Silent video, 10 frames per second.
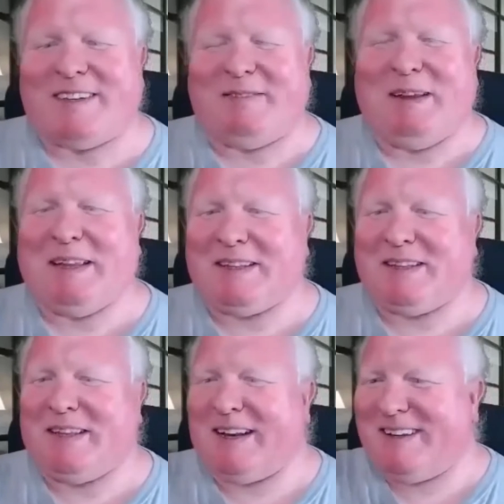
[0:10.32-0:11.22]
I mean,
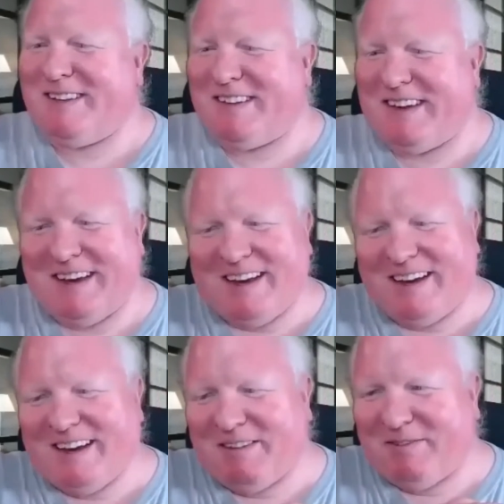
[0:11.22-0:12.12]
that is
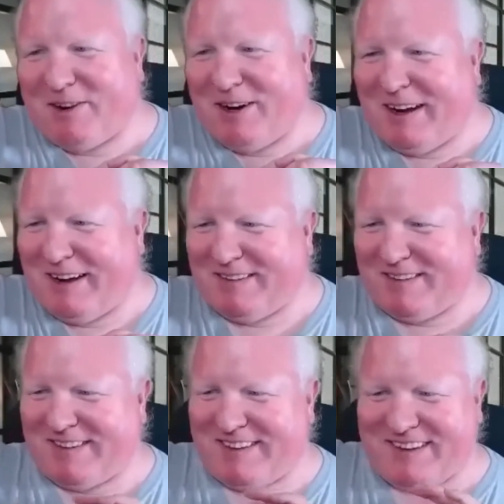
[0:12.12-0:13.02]
a very
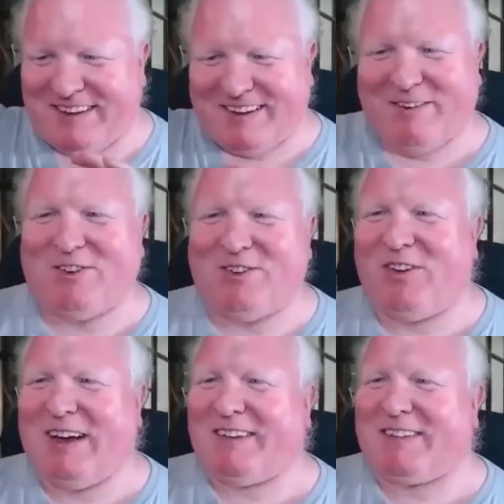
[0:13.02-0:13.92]
nice question
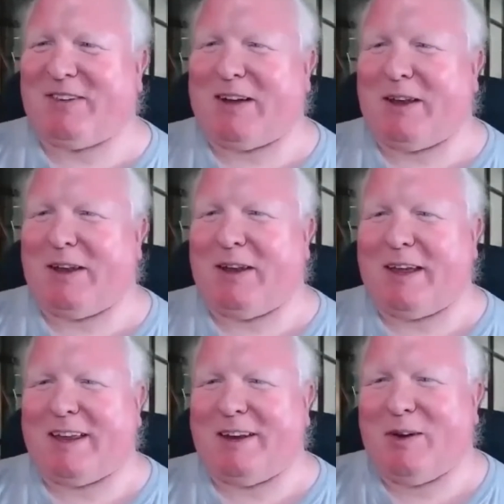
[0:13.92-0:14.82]
to ask. So I
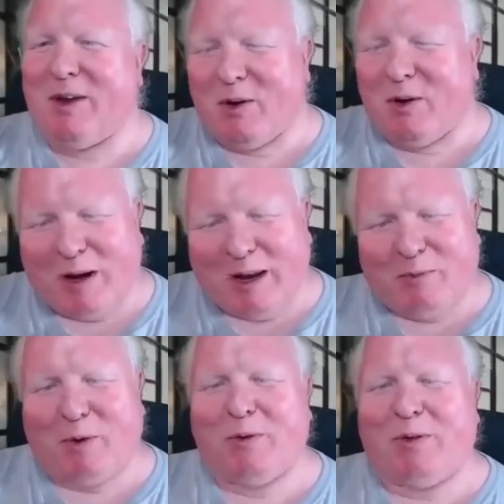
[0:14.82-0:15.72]
can really
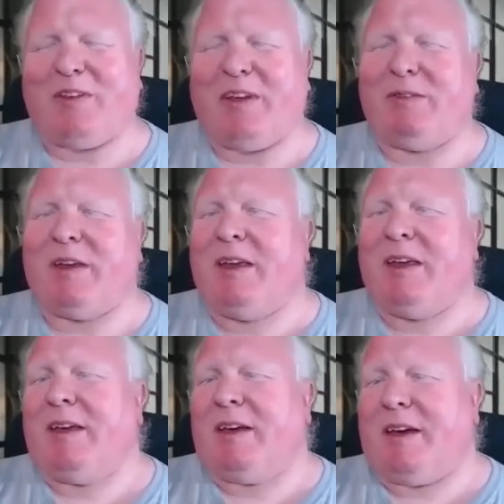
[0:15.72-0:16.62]
roll this out.
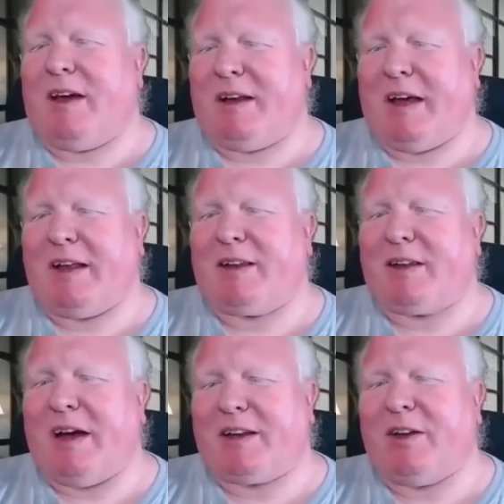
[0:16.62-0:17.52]
And
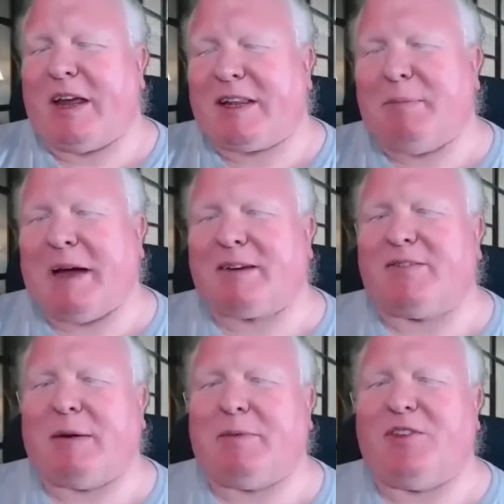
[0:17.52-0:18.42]
I'd connect it back to
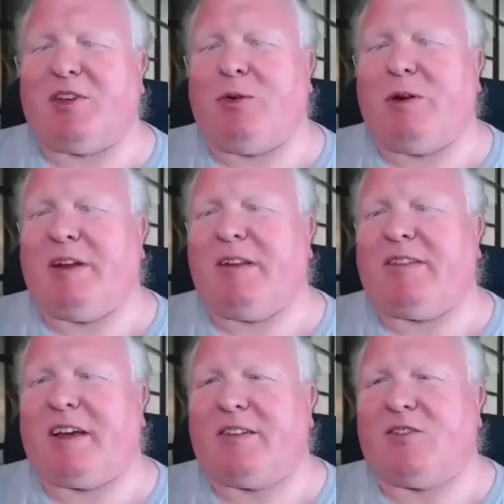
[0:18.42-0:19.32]
cybersecurity in a
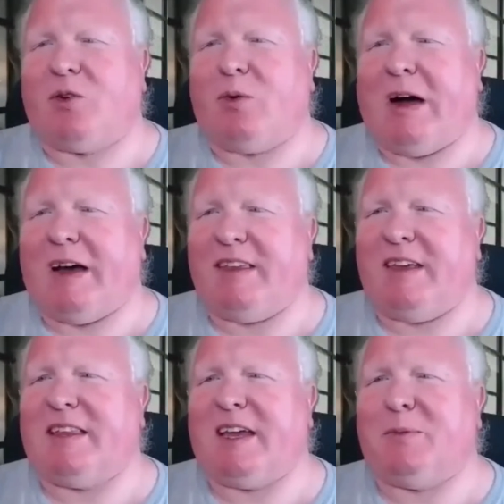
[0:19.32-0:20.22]
second. So I
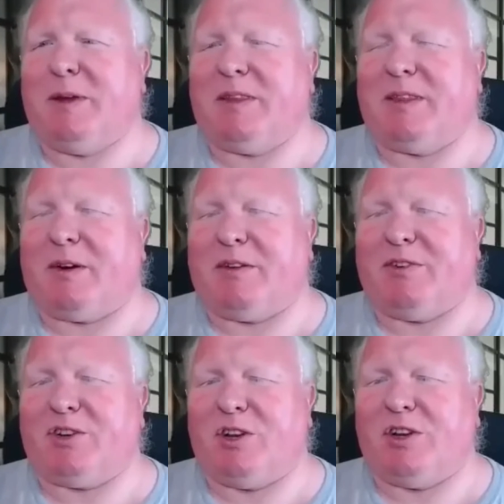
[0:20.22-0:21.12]
think that with
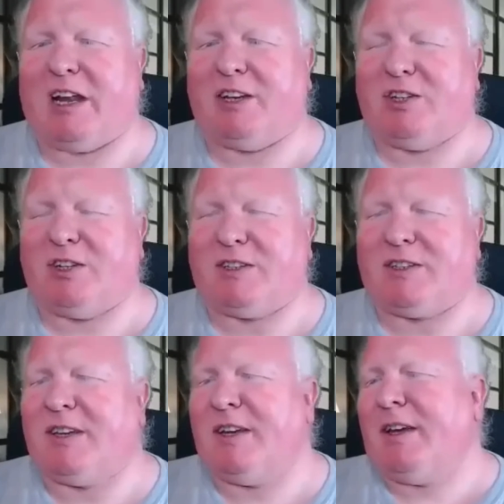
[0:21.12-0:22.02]
artificial
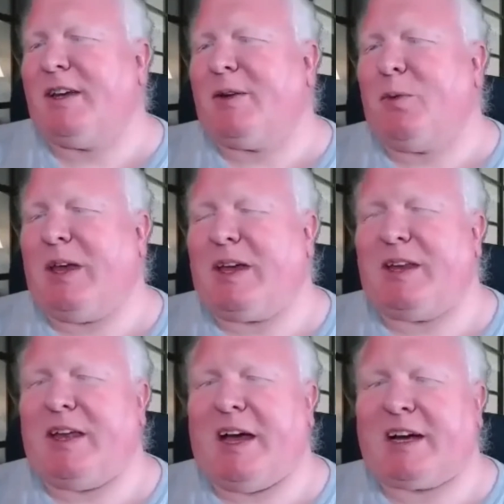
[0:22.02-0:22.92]
intelligence, we
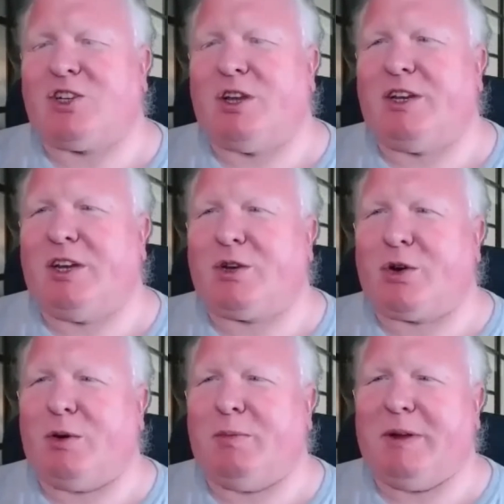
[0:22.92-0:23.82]
can actually
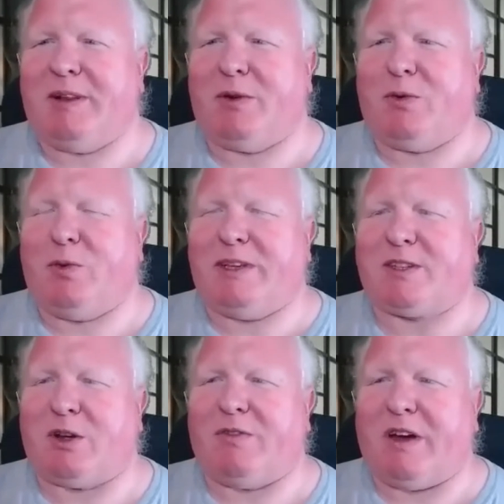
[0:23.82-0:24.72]
determine the
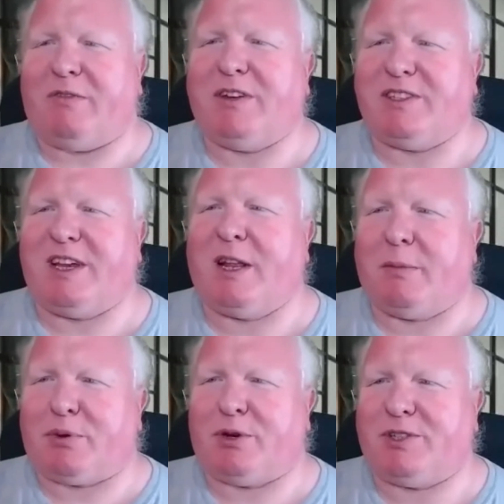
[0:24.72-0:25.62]
risk of every single
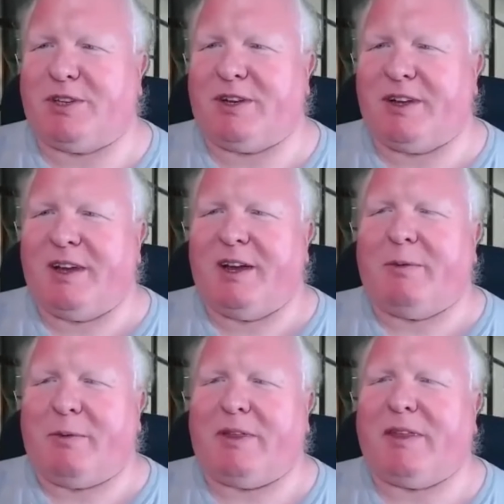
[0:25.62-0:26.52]
person,
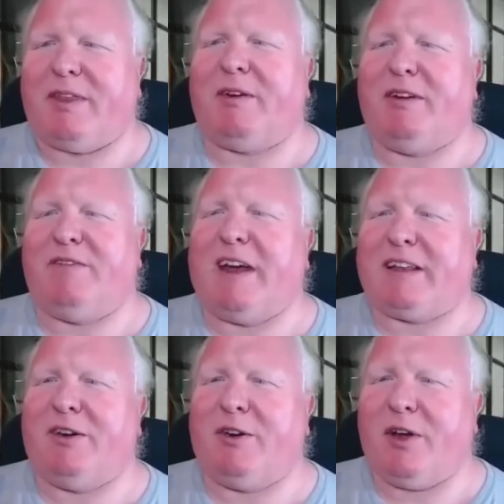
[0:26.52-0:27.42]
whether they're
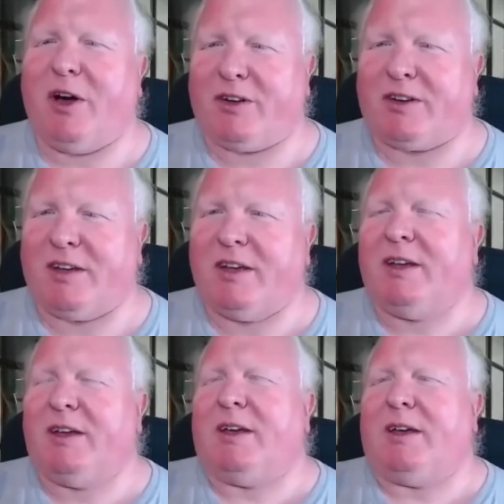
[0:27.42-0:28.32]
infected or not,
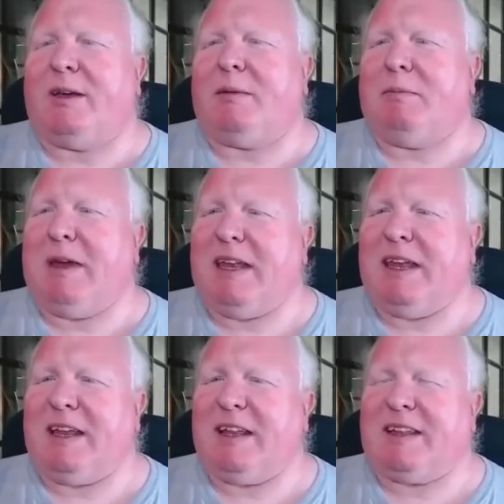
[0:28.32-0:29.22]

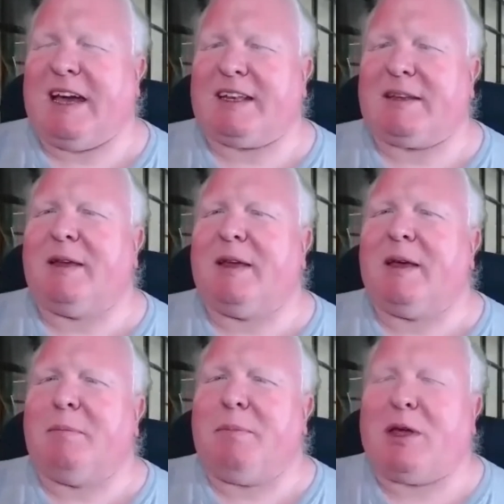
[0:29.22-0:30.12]
meaning that
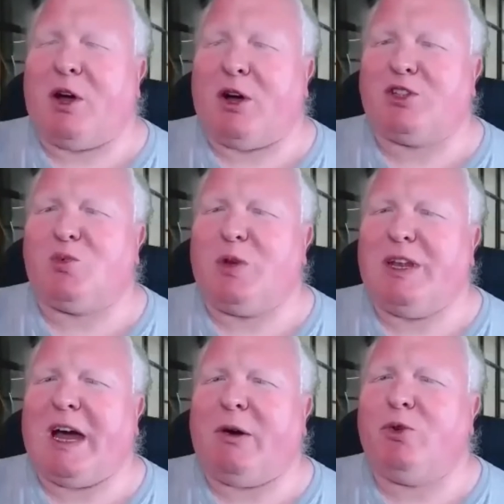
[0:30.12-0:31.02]
because we
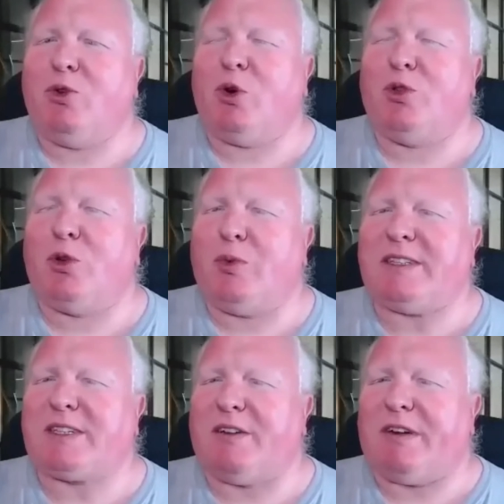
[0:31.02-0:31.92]
now know the
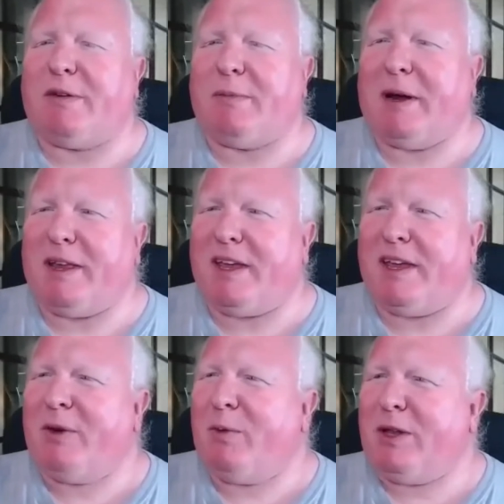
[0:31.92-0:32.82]
risk of everybody,
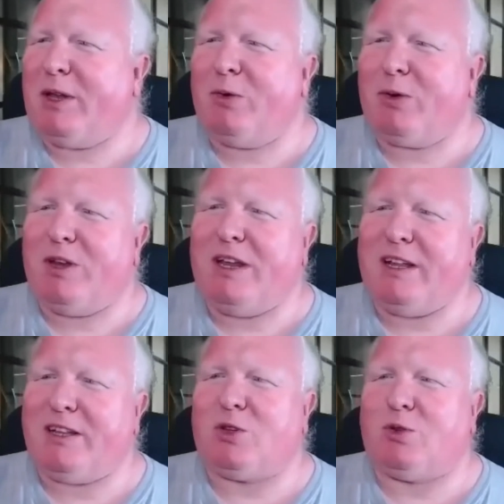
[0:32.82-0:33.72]
we don't
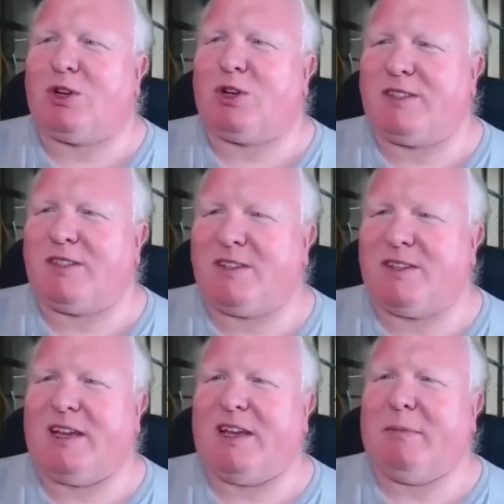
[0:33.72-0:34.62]
need social
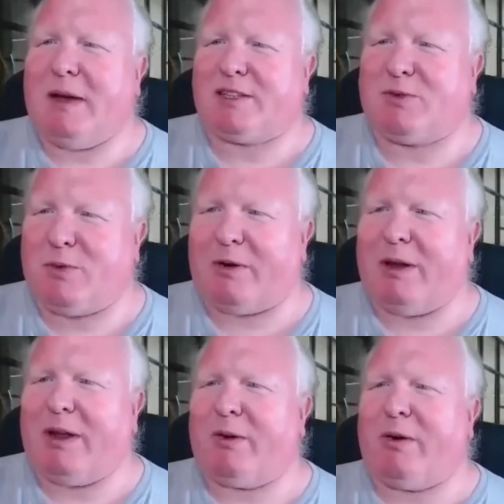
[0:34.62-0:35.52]
distancing, mask
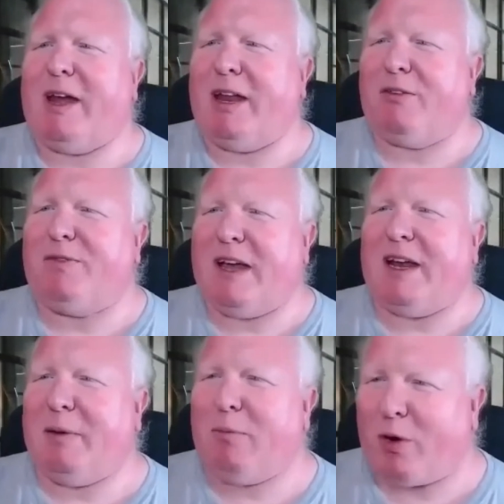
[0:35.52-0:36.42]
wearing, or any of that
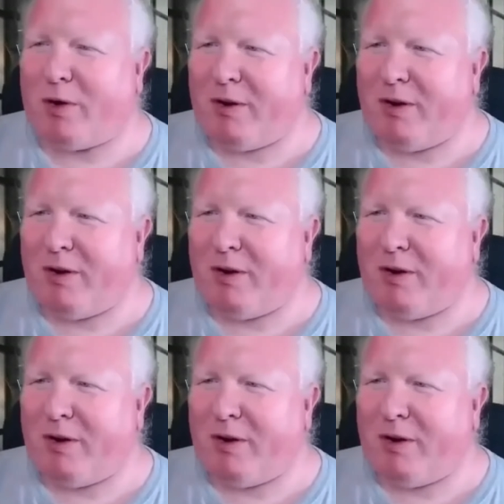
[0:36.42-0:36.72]
anymore.